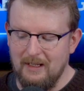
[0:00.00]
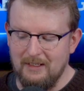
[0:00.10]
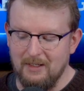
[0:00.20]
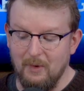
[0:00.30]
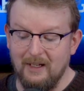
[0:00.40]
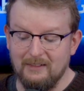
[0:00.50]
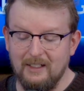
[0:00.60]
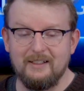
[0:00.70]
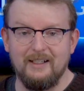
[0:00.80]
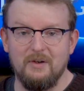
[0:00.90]
you know, I
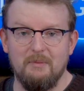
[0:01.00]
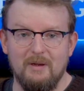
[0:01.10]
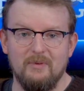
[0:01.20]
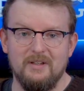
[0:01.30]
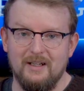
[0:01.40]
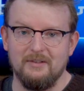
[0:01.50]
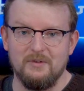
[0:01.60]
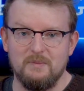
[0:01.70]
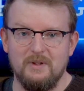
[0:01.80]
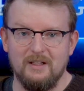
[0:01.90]
lucked out on Memory
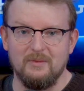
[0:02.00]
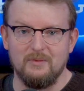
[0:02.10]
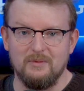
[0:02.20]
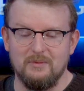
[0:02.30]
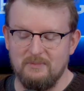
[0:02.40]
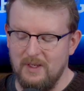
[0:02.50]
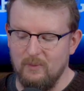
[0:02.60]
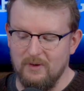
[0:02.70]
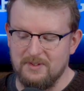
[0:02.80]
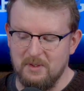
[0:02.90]
Deluge being being
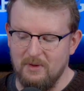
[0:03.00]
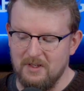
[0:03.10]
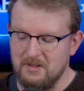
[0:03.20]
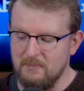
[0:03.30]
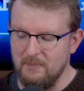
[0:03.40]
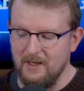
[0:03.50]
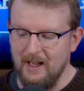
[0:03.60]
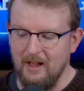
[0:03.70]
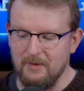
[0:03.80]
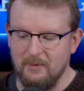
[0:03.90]
worth so much, but
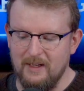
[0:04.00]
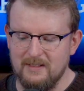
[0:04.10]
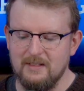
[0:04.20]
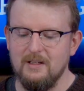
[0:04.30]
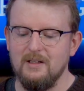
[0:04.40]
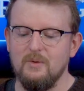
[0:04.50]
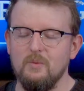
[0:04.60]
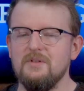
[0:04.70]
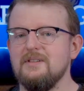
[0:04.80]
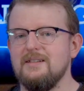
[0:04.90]
I otherwise
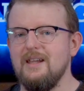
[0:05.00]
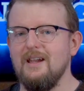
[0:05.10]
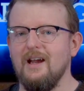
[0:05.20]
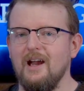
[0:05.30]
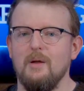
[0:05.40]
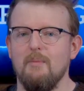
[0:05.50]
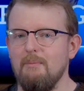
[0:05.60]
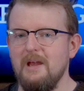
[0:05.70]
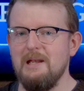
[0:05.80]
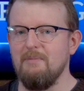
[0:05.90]
wouldn't say I
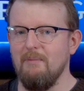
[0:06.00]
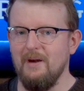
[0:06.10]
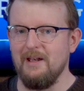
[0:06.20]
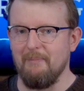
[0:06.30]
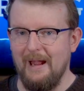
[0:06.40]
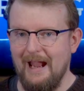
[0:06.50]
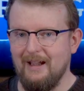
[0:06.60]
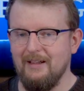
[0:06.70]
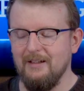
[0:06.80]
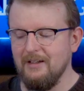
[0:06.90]
made my money
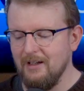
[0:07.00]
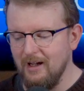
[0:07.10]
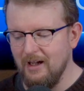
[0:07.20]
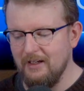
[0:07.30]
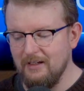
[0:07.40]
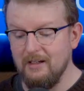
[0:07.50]
back on it.